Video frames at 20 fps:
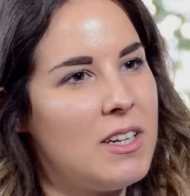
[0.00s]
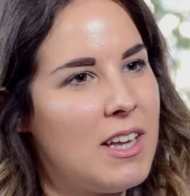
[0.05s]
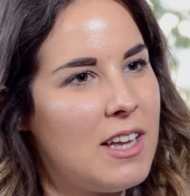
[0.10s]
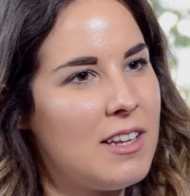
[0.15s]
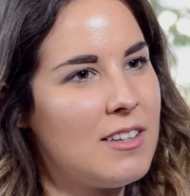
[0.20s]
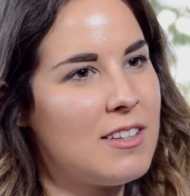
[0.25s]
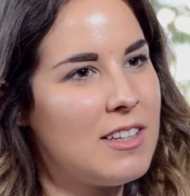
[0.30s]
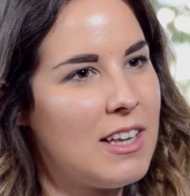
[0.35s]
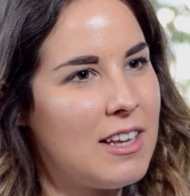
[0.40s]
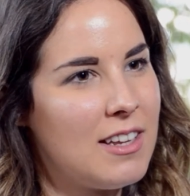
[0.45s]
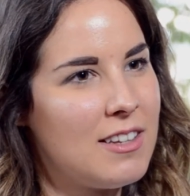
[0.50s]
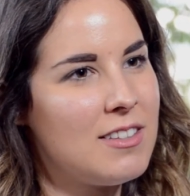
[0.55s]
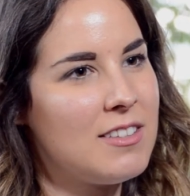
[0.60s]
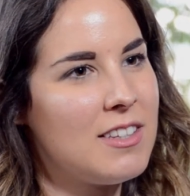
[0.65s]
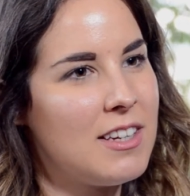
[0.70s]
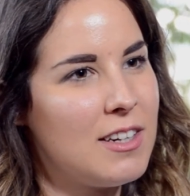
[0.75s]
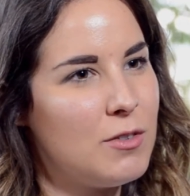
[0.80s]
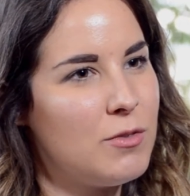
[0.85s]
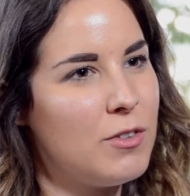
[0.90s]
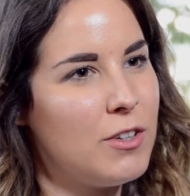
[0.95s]
that is
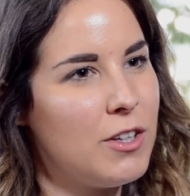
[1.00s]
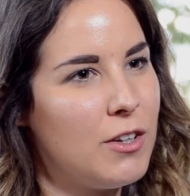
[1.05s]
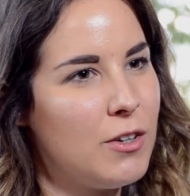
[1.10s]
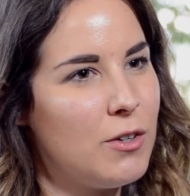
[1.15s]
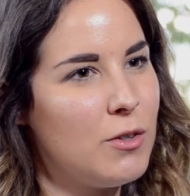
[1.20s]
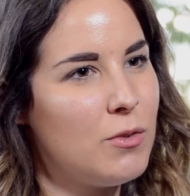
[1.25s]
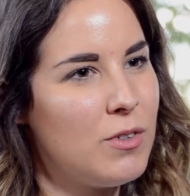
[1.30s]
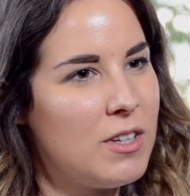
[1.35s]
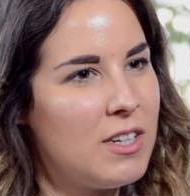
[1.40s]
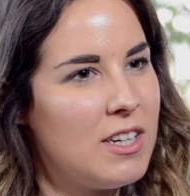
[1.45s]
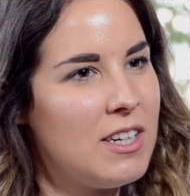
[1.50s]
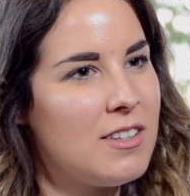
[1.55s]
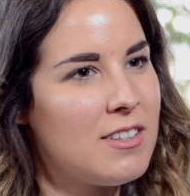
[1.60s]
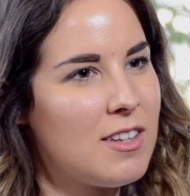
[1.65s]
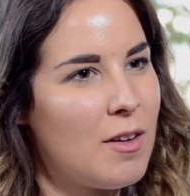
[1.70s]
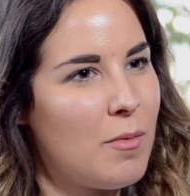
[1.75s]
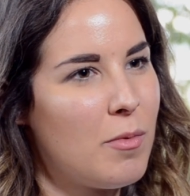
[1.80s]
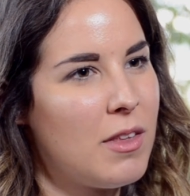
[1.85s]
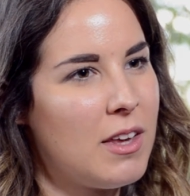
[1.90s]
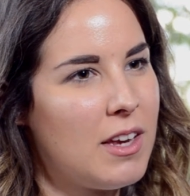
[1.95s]
there for you if you need
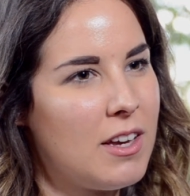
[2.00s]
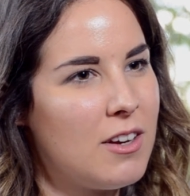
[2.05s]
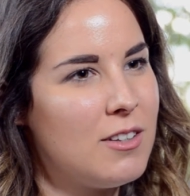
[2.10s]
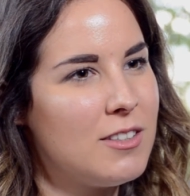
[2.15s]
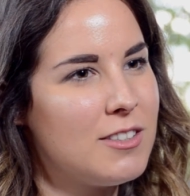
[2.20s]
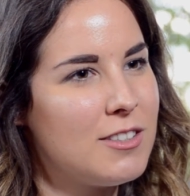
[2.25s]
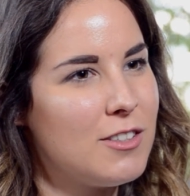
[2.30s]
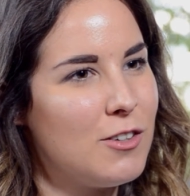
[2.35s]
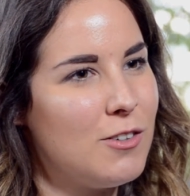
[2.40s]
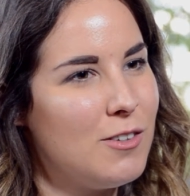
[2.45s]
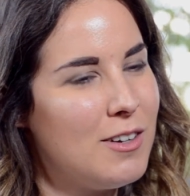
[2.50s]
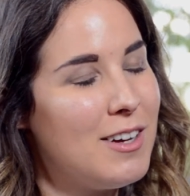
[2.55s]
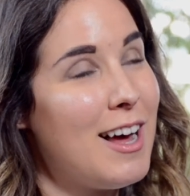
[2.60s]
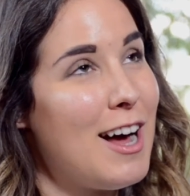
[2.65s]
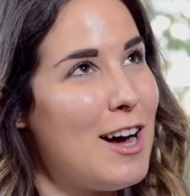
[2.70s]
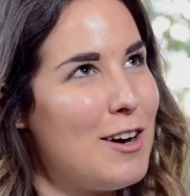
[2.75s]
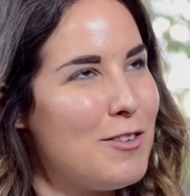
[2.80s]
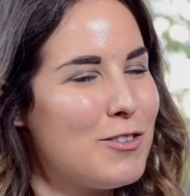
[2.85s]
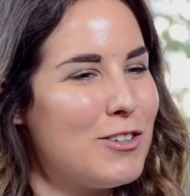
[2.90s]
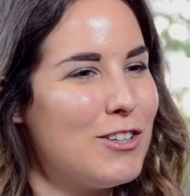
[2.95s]
something also
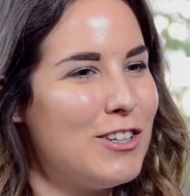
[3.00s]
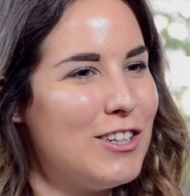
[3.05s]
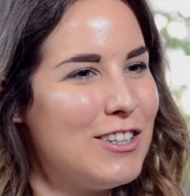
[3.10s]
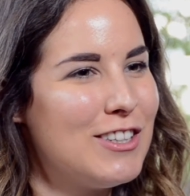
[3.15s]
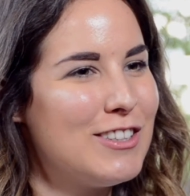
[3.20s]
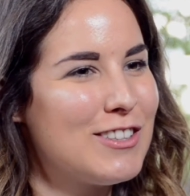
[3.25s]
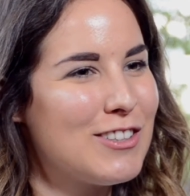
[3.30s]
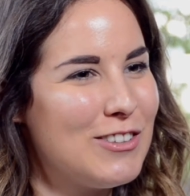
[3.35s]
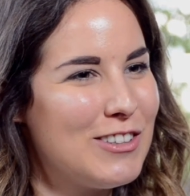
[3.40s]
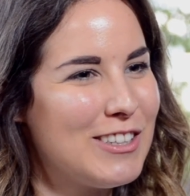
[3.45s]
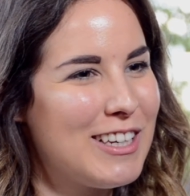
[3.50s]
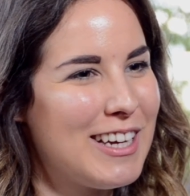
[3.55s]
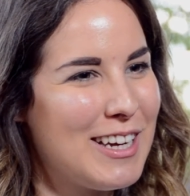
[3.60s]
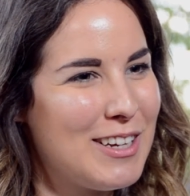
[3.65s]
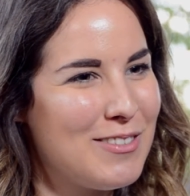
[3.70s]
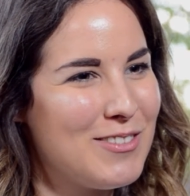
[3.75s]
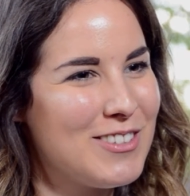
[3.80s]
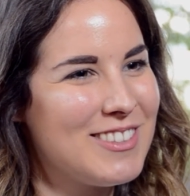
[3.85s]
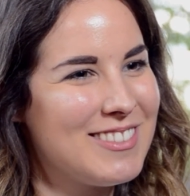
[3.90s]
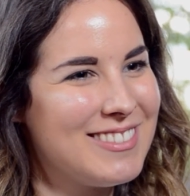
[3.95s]
after school
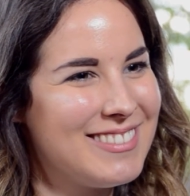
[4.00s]
times.